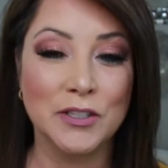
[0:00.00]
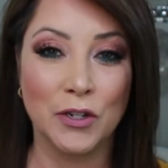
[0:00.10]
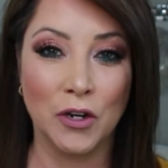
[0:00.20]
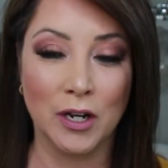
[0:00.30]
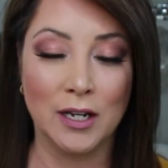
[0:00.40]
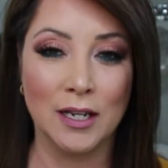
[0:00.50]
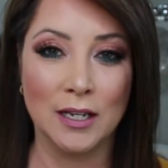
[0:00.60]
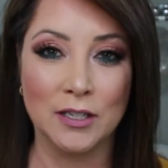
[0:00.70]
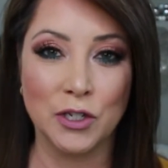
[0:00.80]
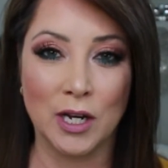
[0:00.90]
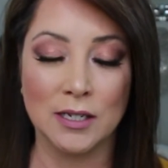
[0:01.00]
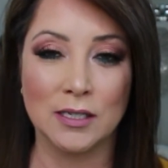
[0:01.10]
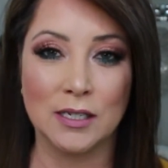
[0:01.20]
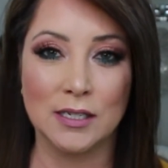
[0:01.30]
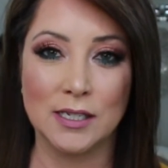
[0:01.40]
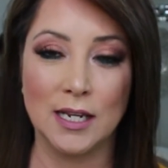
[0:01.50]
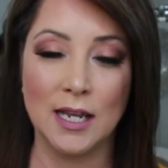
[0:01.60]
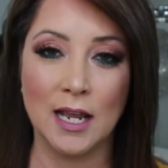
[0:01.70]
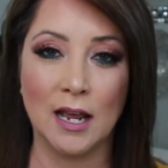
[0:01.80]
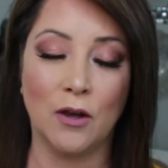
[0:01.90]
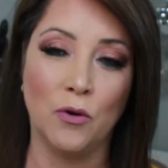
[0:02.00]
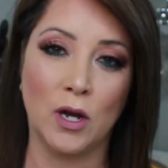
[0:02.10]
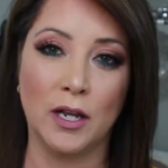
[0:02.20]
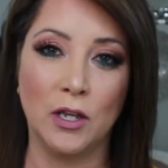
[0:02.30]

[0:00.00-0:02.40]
So you're going to get a chance to see how I